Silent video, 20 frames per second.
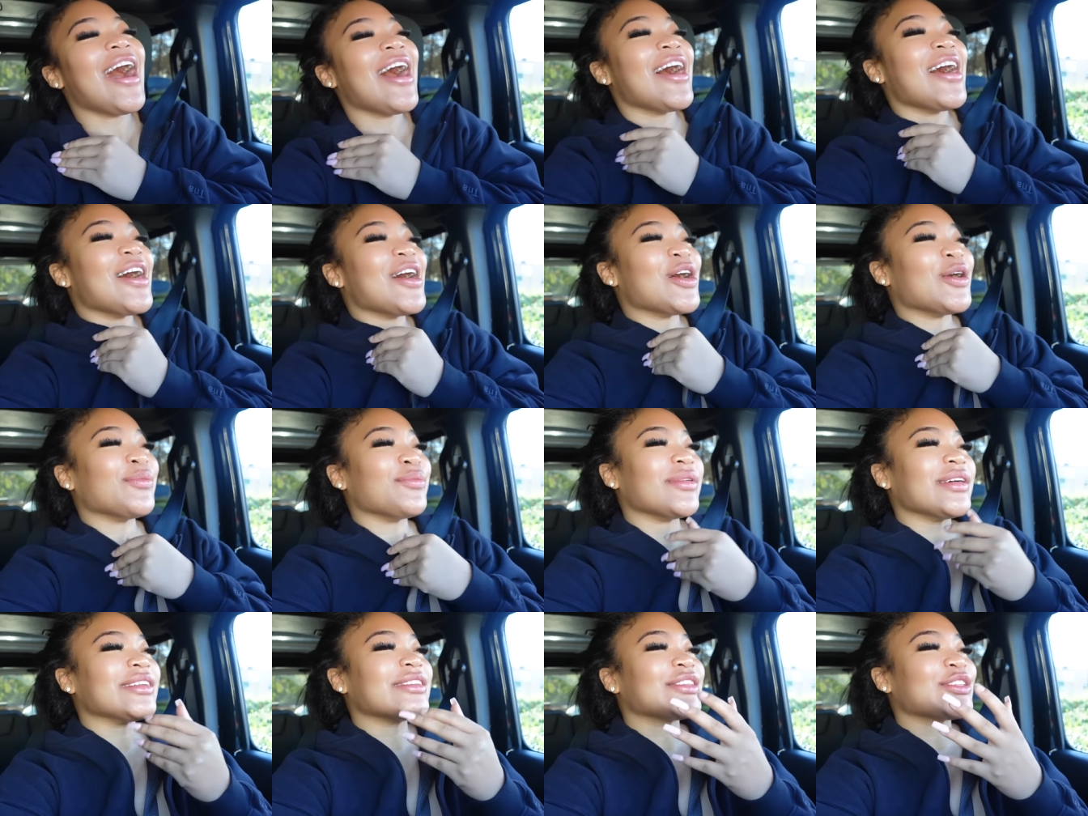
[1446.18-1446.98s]

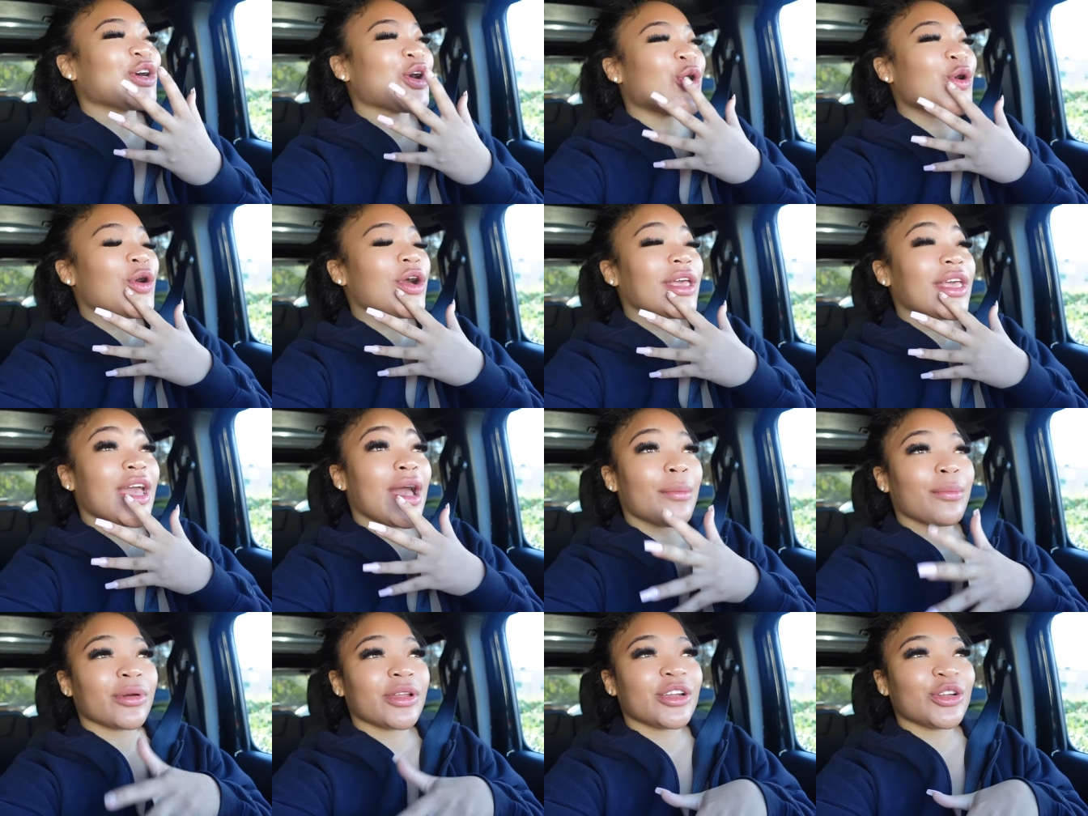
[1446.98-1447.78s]
um so
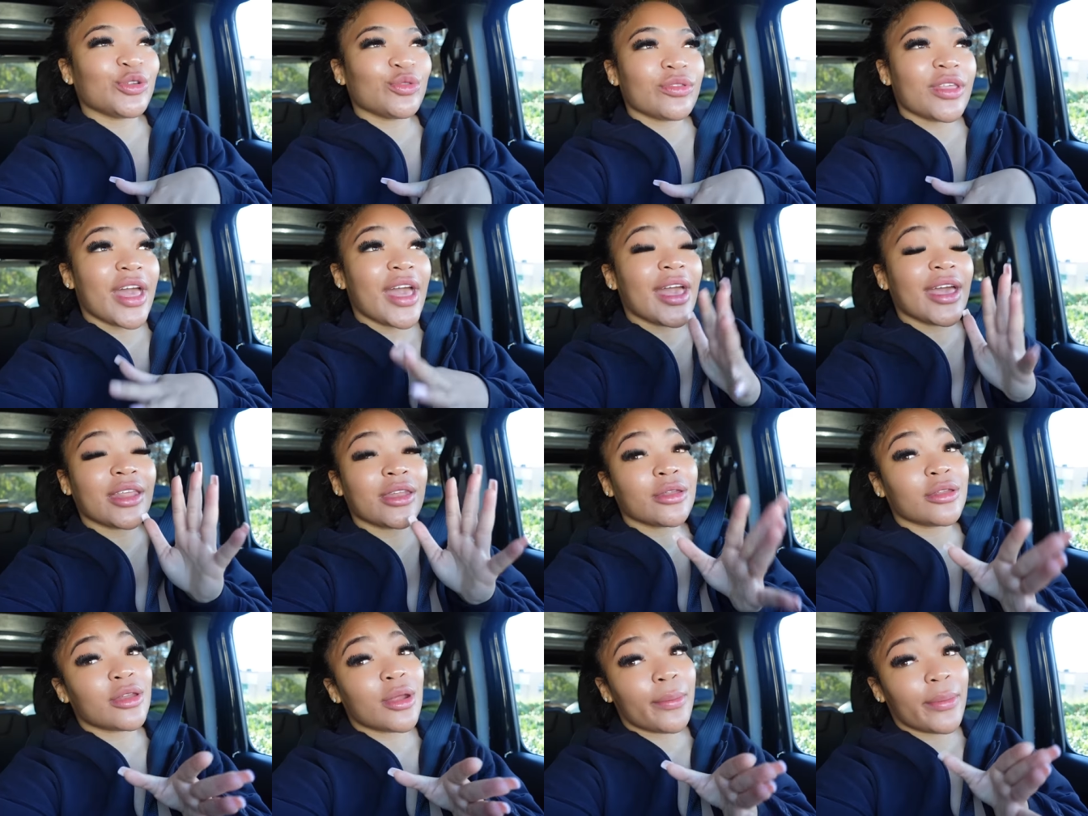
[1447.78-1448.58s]
yeah i'm gonna do that
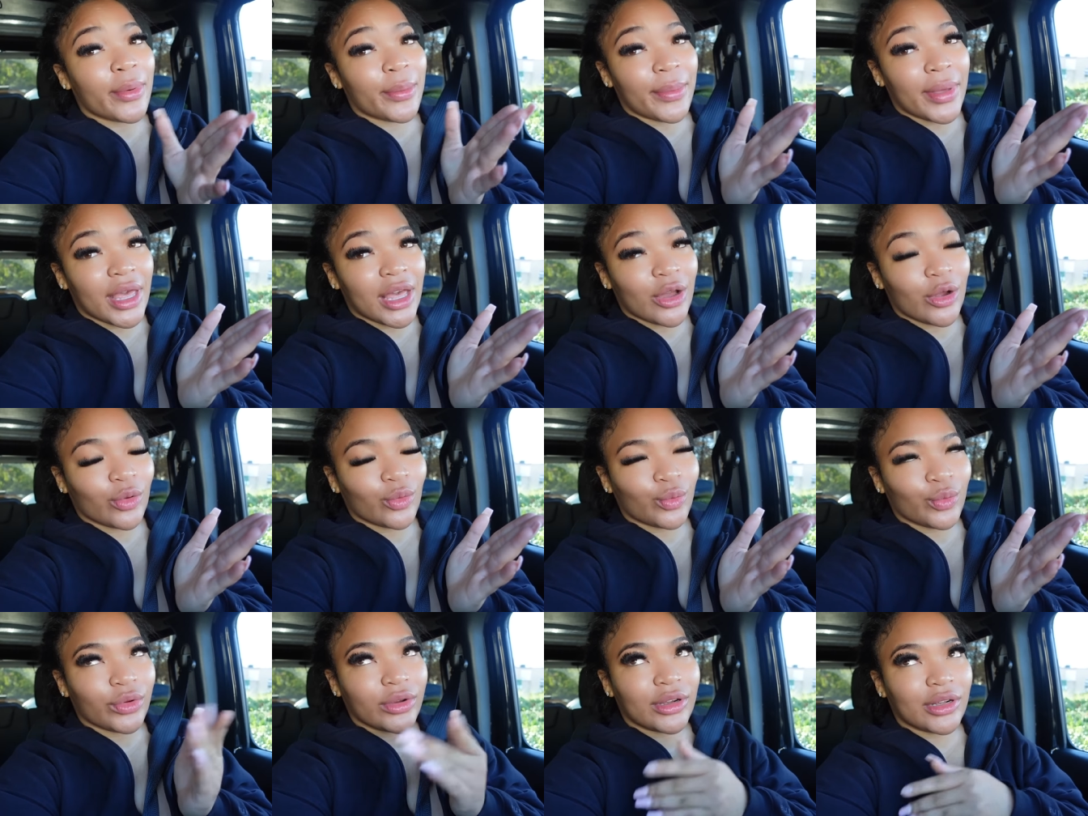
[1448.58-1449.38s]
and then i'm gonna make
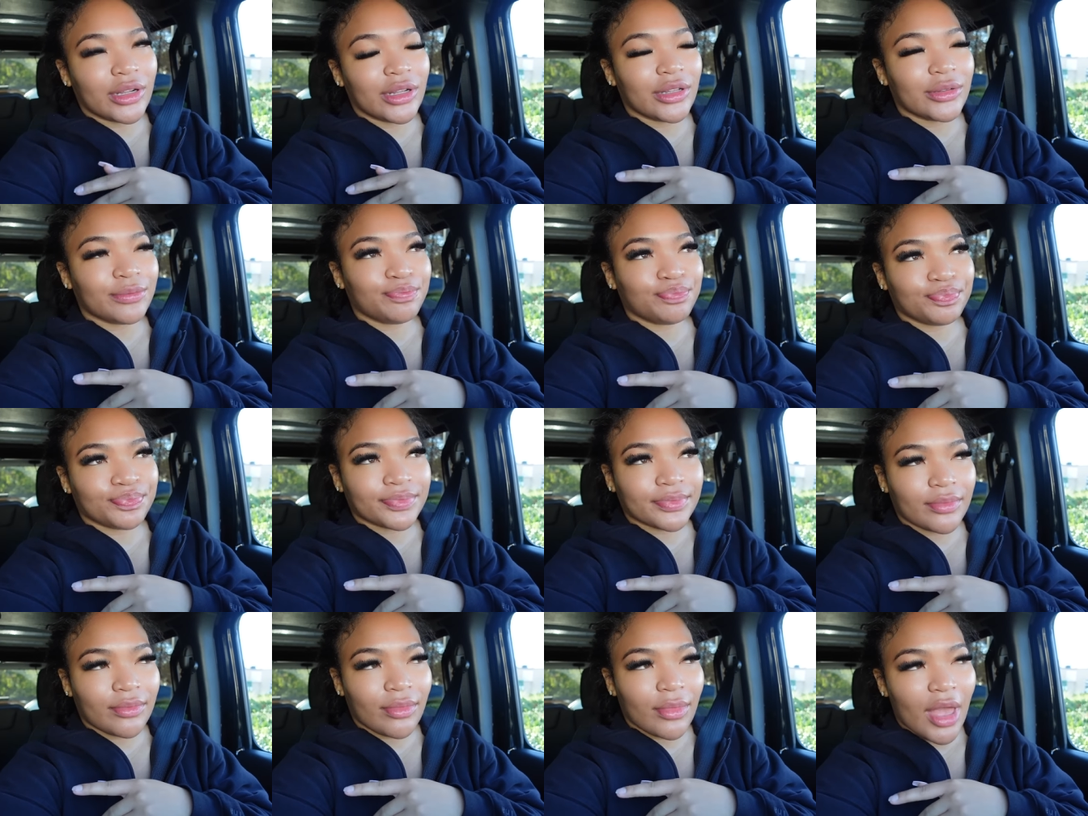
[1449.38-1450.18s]
a reel
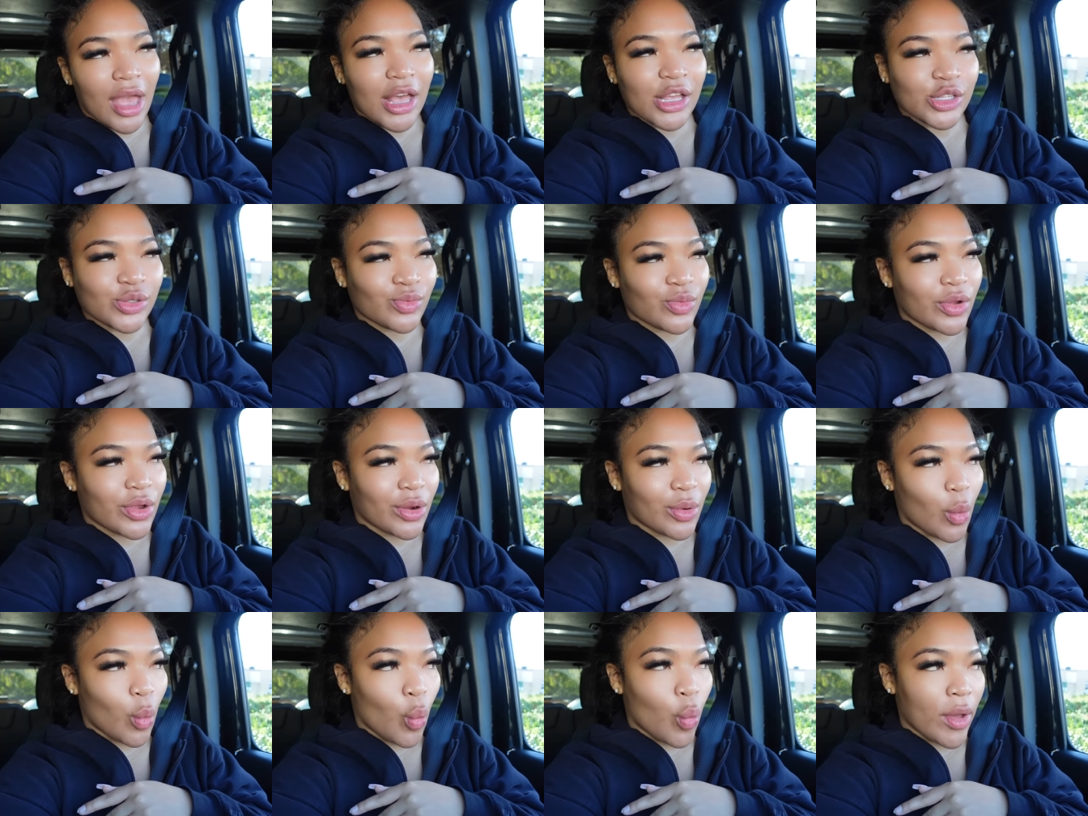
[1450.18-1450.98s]
as
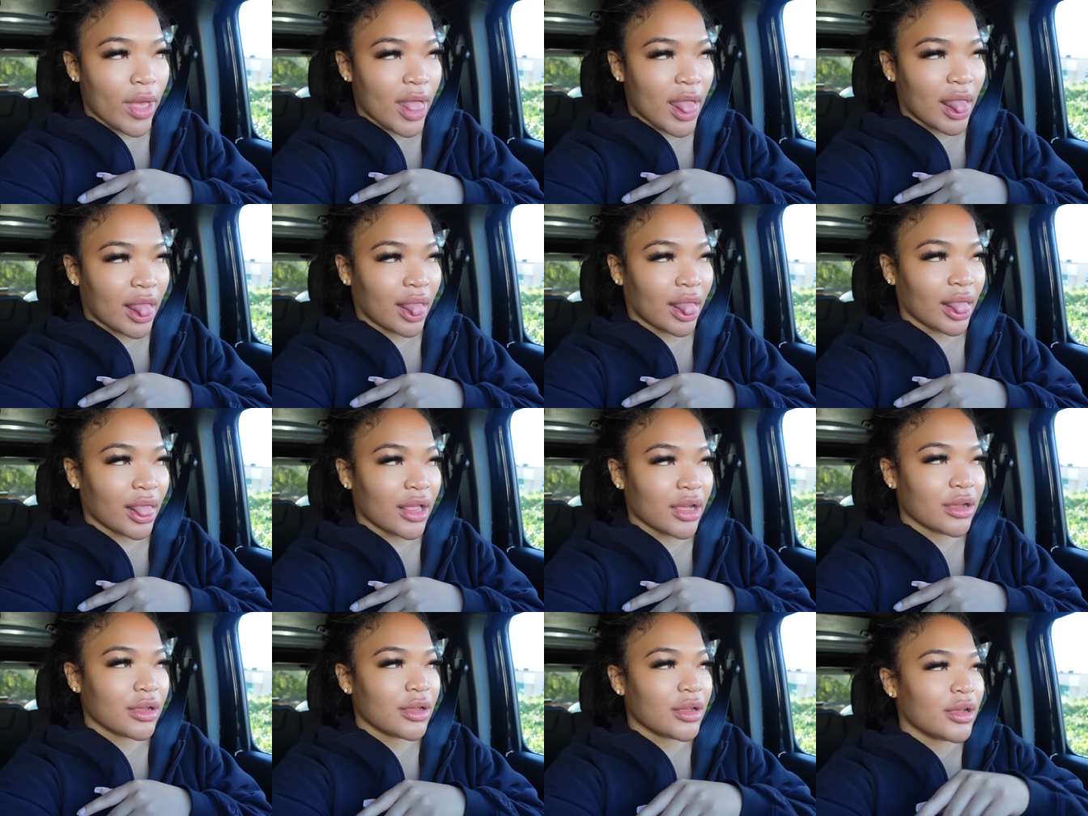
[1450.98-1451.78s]

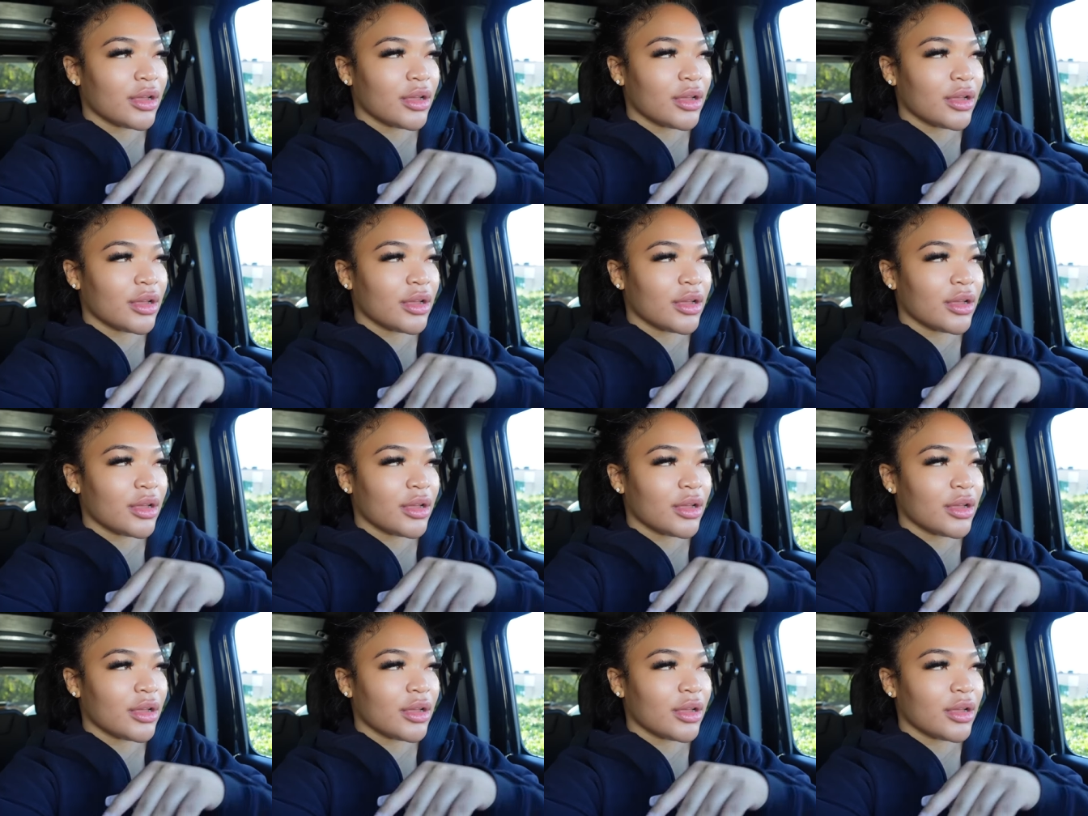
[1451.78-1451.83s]
well